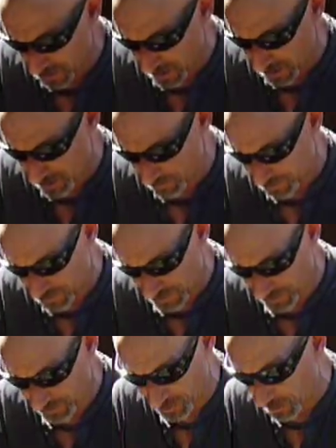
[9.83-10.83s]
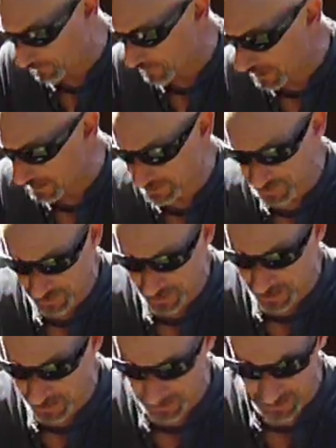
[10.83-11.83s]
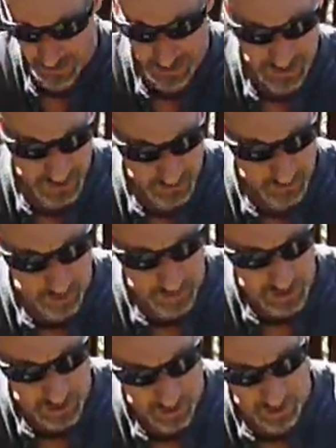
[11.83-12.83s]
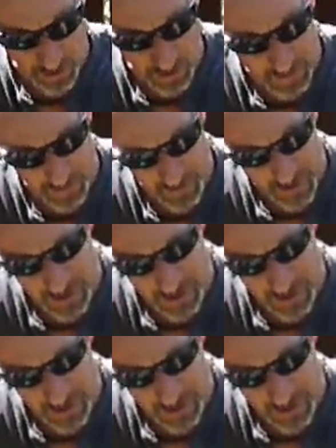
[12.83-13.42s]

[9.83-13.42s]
day here in the Southern Gulf Islands. And what we do, I mean, we